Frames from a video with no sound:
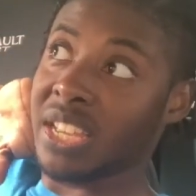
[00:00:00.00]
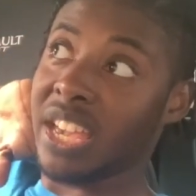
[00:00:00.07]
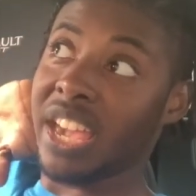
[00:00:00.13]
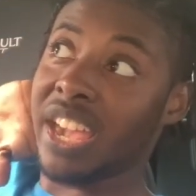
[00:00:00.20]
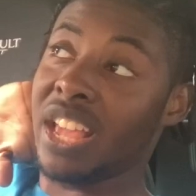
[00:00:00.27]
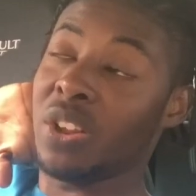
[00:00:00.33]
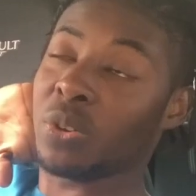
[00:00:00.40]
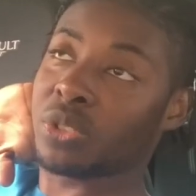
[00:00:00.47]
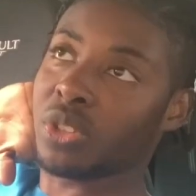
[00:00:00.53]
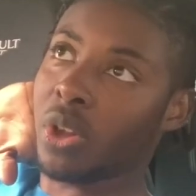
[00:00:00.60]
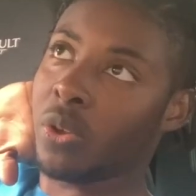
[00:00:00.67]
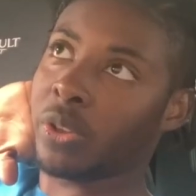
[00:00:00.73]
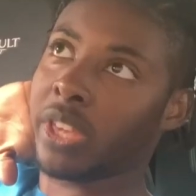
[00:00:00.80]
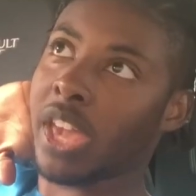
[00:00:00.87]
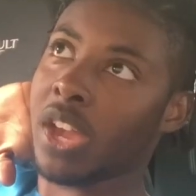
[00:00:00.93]
it looks
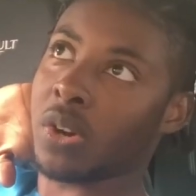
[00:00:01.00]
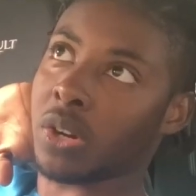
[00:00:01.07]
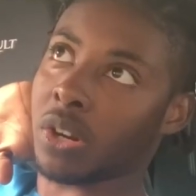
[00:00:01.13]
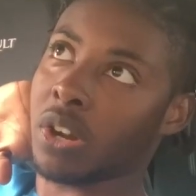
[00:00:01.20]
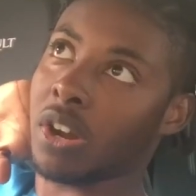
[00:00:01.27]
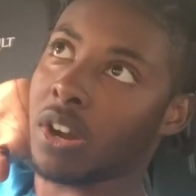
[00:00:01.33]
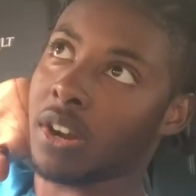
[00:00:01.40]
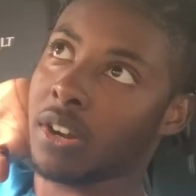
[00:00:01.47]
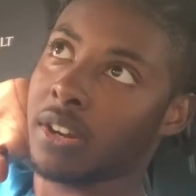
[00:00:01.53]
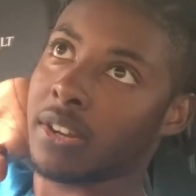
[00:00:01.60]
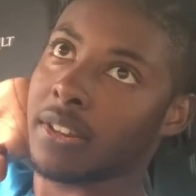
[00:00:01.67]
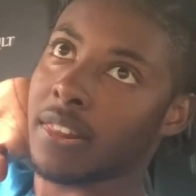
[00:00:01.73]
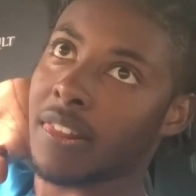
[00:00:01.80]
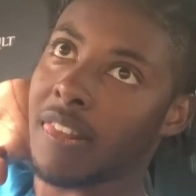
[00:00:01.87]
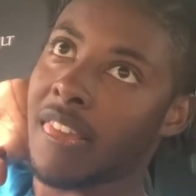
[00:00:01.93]
okay on the car.
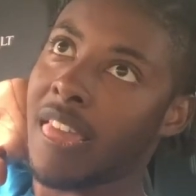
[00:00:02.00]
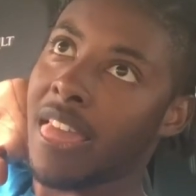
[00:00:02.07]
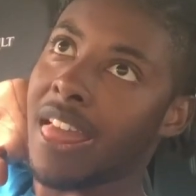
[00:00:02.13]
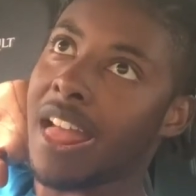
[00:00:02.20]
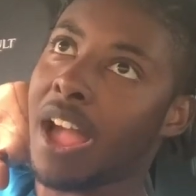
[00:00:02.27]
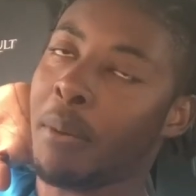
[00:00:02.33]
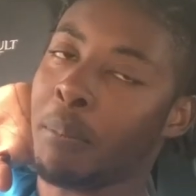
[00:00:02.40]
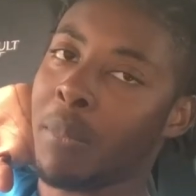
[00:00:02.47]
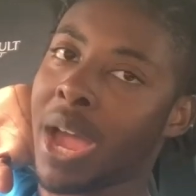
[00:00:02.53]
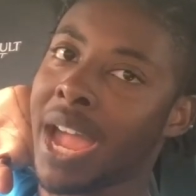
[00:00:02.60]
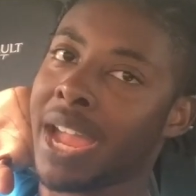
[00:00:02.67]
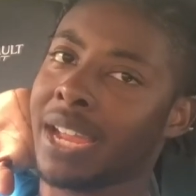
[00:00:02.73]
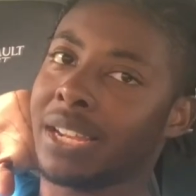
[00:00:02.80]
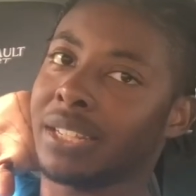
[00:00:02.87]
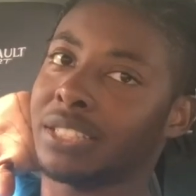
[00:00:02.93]
I
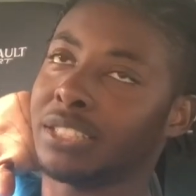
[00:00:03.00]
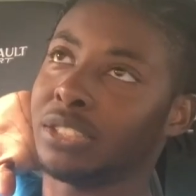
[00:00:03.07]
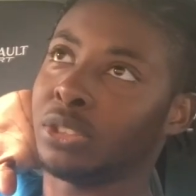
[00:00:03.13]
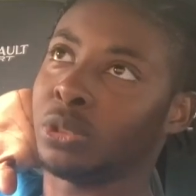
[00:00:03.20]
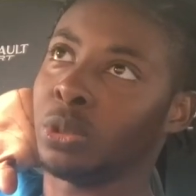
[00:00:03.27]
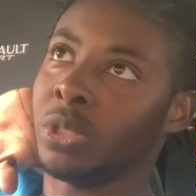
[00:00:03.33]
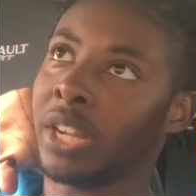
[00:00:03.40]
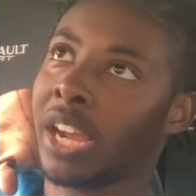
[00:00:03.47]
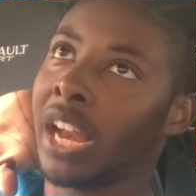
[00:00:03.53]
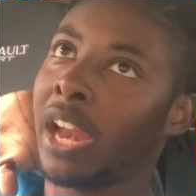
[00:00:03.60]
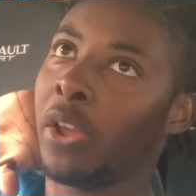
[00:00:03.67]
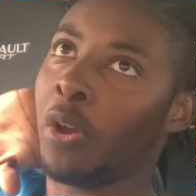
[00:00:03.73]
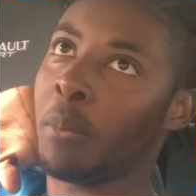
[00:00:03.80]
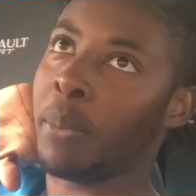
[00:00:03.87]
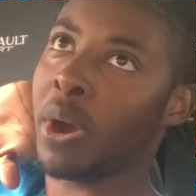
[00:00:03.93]
might do the
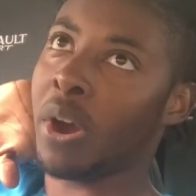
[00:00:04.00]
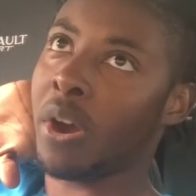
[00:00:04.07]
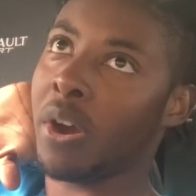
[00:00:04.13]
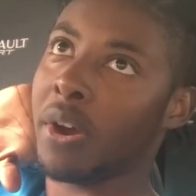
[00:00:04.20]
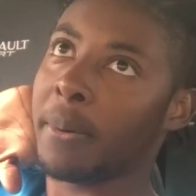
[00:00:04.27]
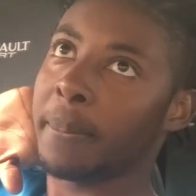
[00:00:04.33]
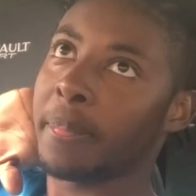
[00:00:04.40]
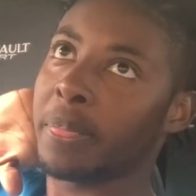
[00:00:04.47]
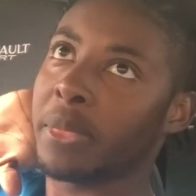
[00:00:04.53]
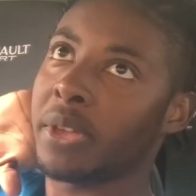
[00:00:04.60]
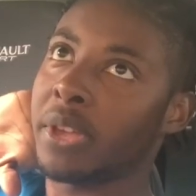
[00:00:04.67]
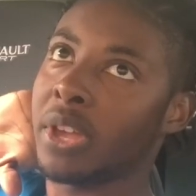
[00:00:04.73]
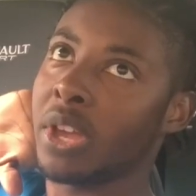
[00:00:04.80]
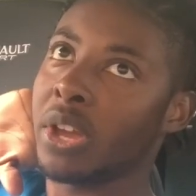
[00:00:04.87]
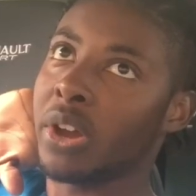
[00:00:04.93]
Clio part
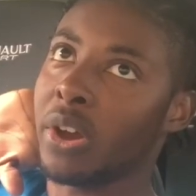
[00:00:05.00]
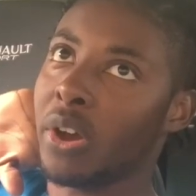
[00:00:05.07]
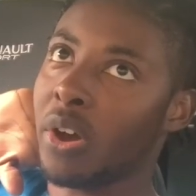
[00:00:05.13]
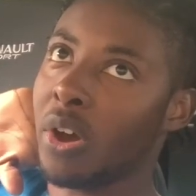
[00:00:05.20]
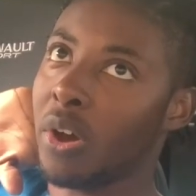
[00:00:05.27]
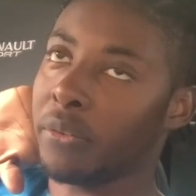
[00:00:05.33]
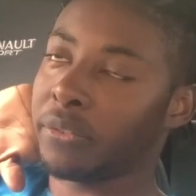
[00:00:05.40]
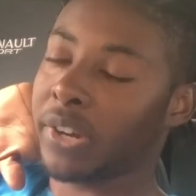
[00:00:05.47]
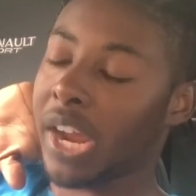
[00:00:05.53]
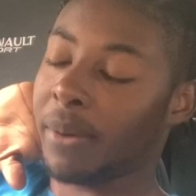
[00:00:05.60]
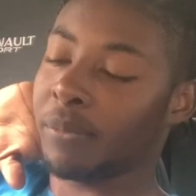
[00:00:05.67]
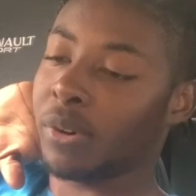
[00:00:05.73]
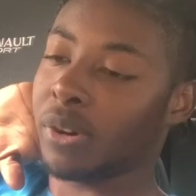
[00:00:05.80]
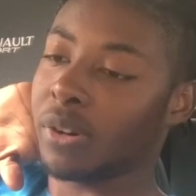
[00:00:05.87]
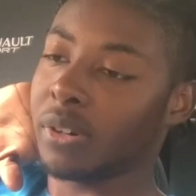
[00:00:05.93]
off
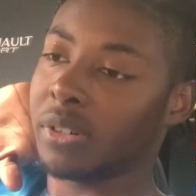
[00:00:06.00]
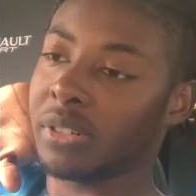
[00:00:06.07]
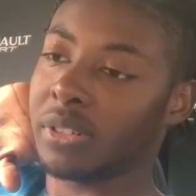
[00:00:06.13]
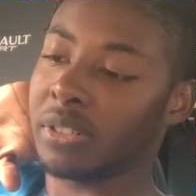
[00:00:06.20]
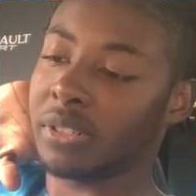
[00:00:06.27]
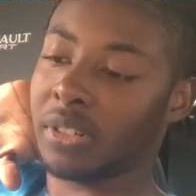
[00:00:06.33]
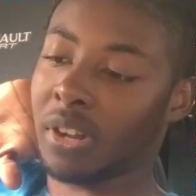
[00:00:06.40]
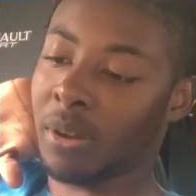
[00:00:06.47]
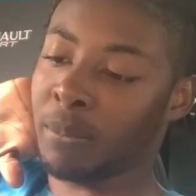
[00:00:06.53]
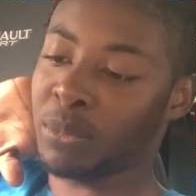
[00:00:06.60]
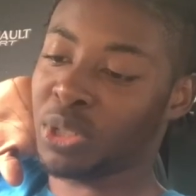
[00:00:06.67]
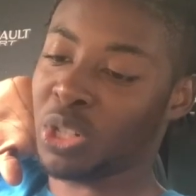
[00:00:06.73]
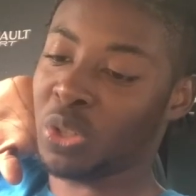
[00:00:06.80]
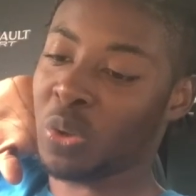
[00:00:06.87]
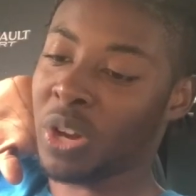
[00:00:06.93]
camera. So I'm
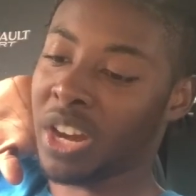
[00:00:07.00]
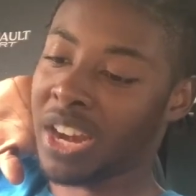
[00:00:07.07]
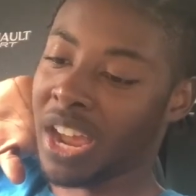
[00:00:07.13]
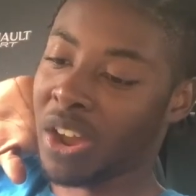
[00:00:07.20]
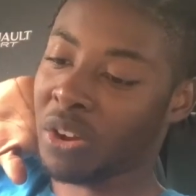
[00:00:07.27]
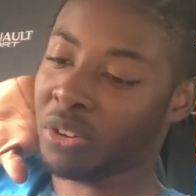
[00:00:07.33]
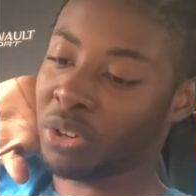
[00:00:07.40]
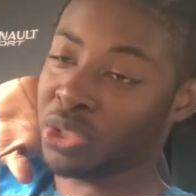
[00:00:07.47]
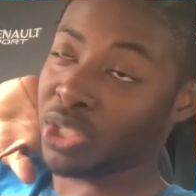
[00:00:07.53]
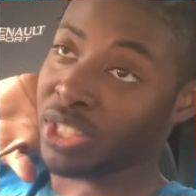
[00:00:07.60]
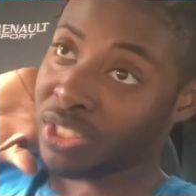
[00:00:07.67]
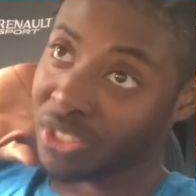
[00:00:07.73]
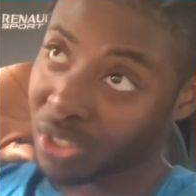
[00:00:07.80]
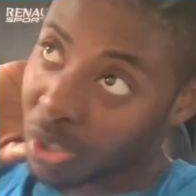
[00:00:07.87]
doing it now because it's